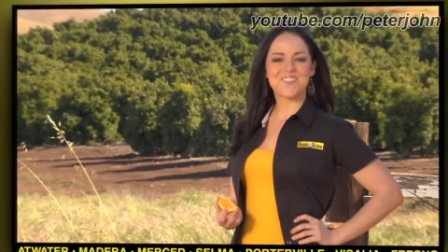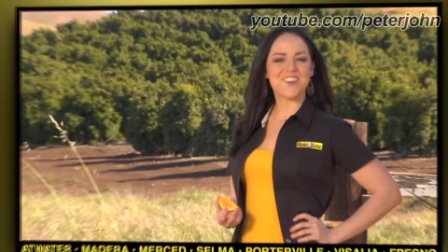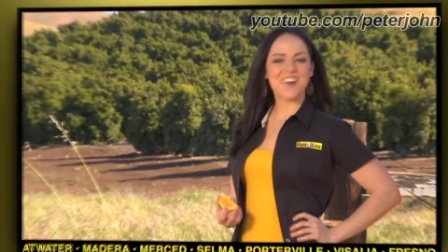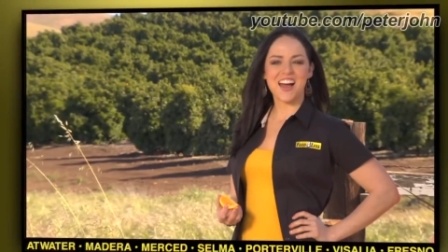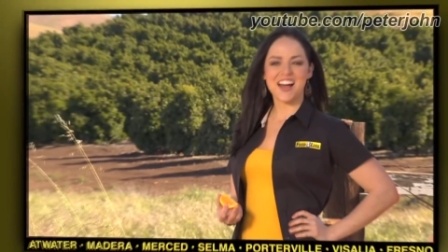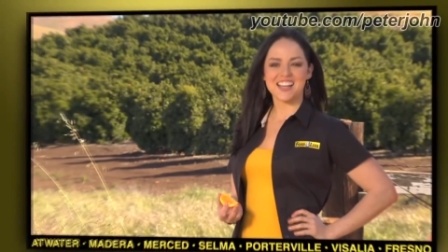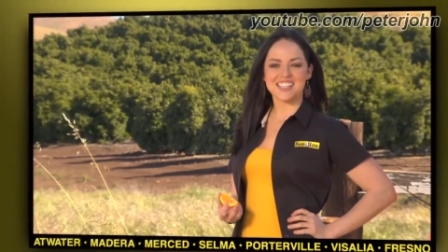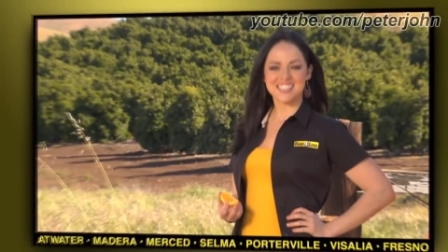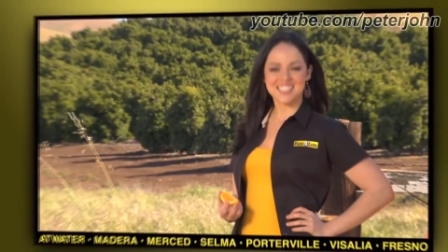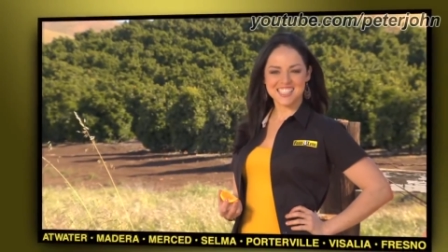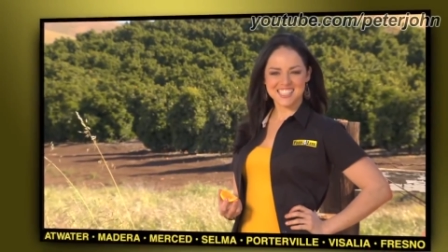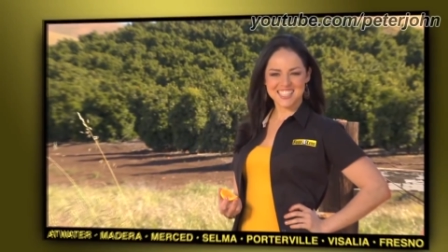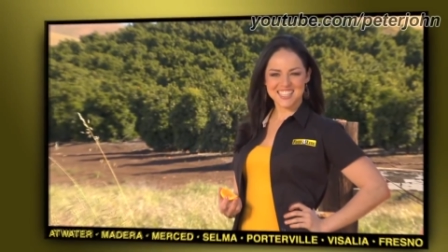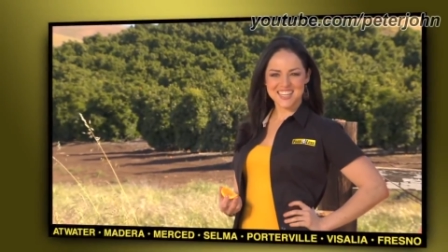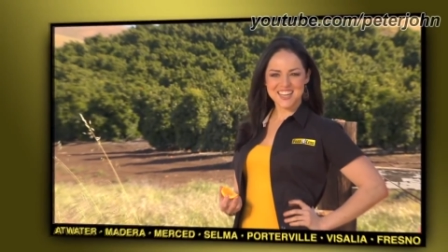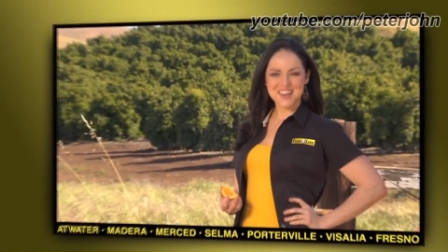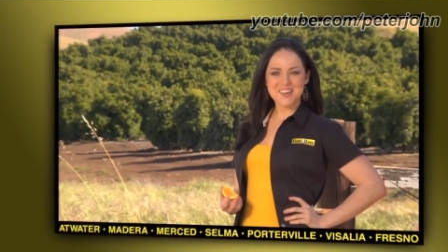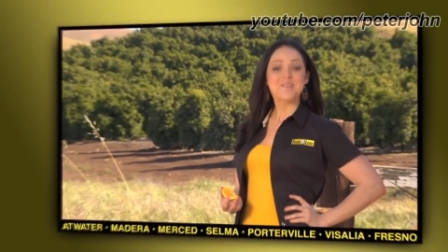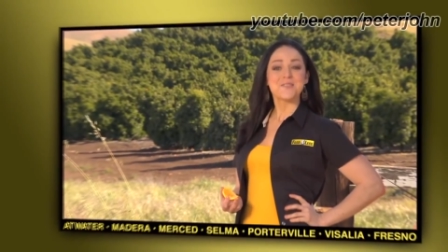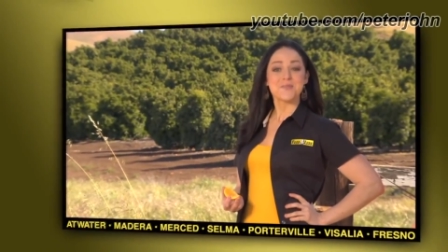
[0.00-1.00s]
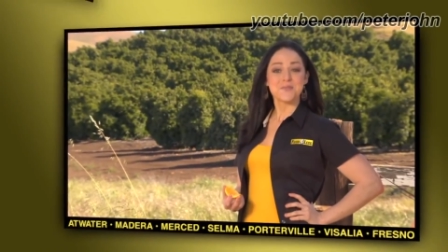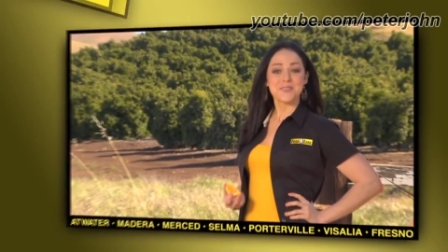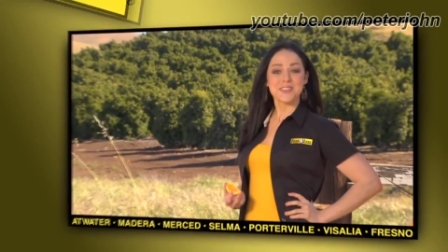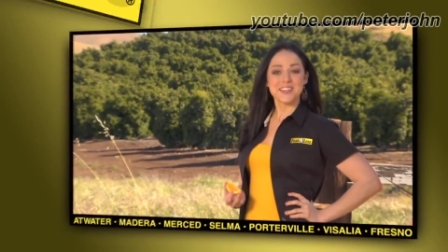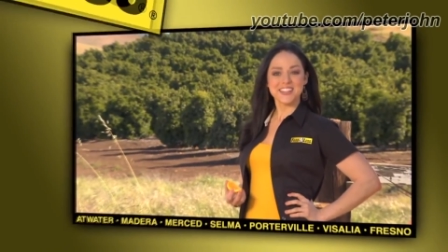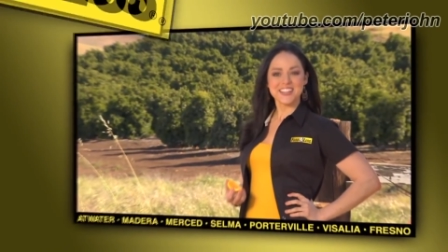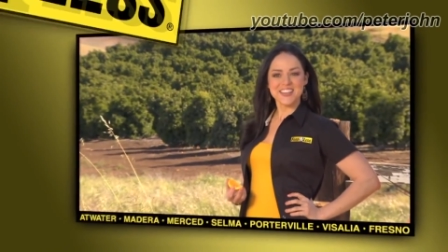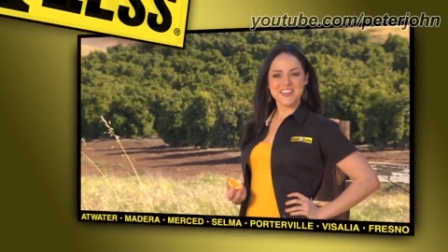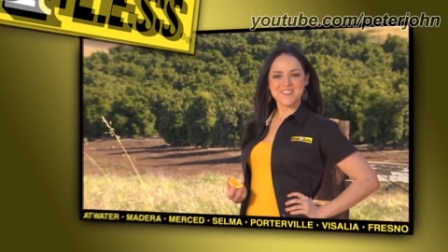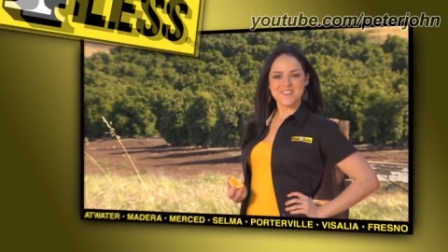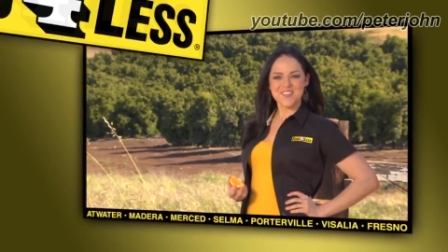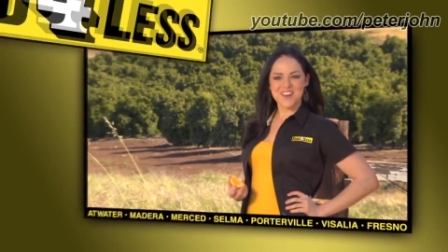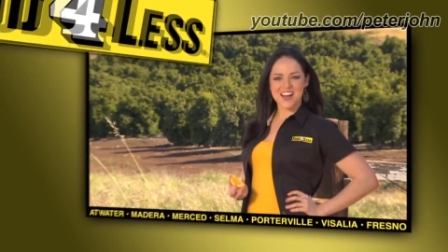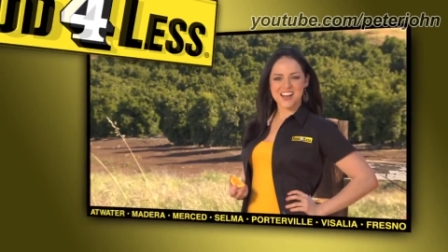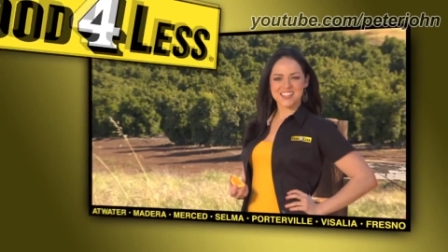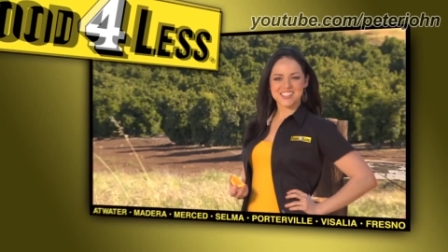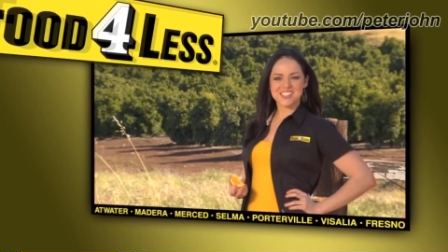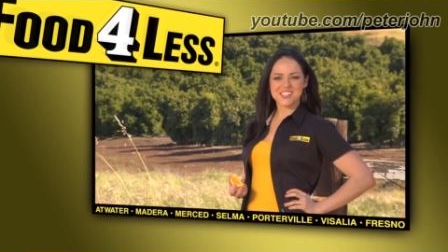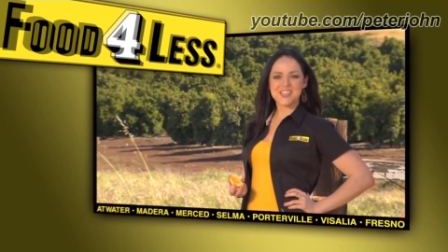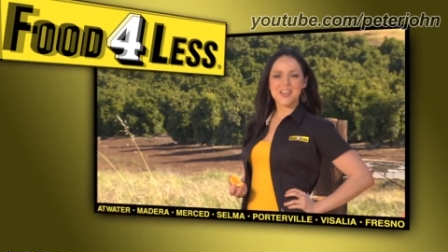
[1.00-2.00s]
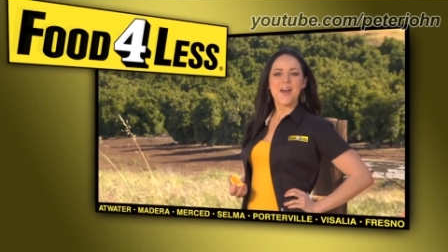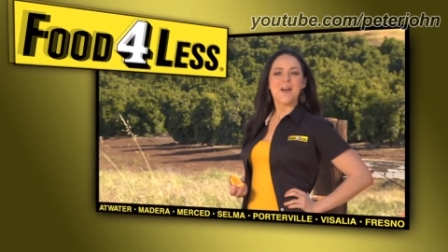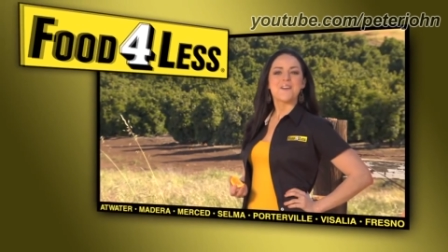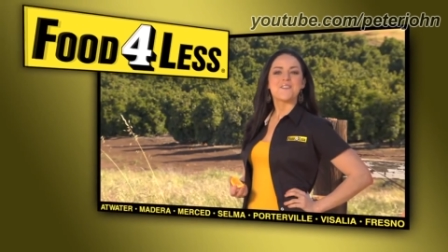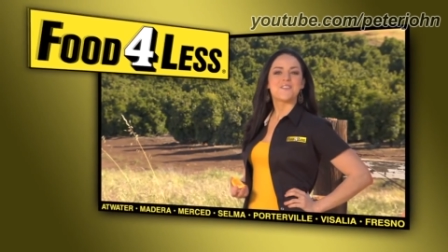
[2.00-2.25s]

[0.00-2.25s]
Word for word: Fresh. Really fresh.